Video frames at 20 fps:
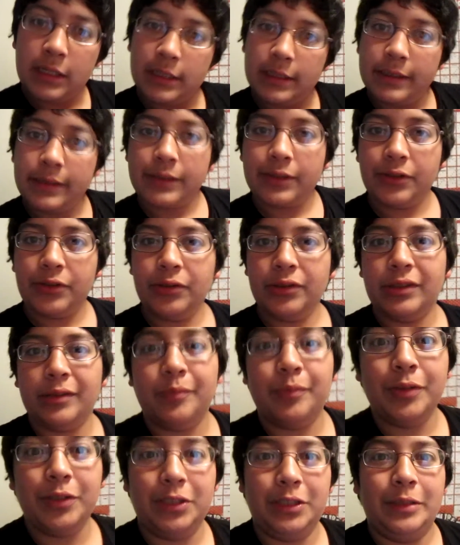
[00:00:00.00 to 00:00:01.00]
let's go do some
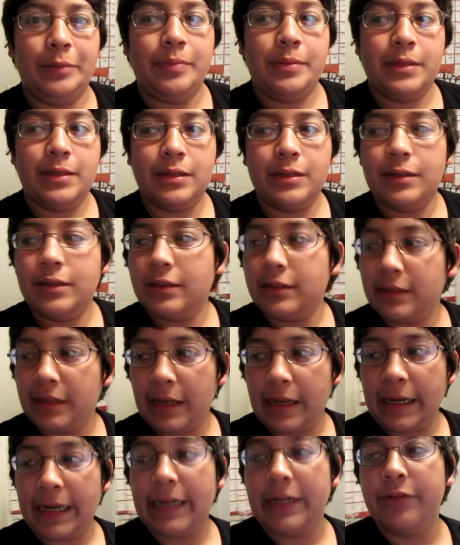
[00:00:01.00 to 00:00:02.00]
push-ups.
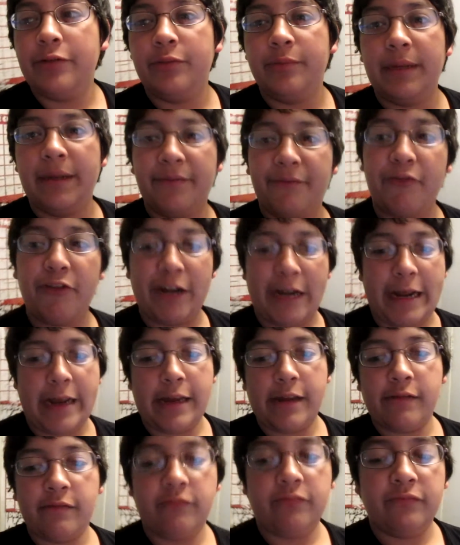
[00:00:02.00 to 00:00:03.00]
I gotta do them every
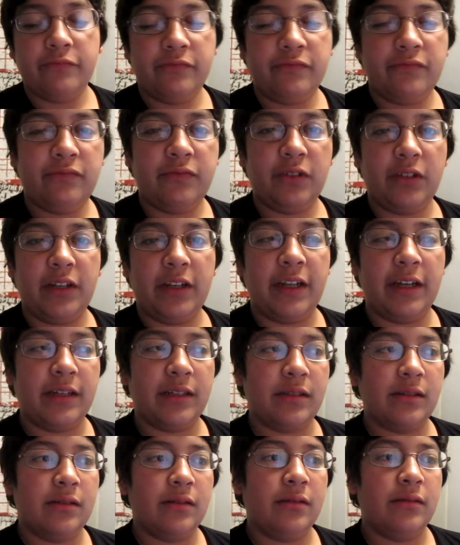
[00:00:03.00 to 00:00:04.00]
day for the
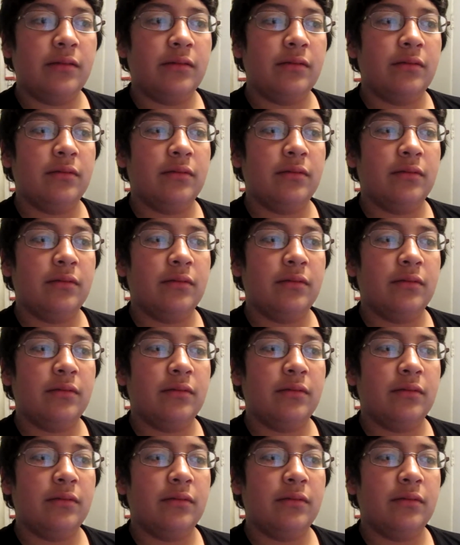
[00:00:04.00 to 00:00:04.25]
next,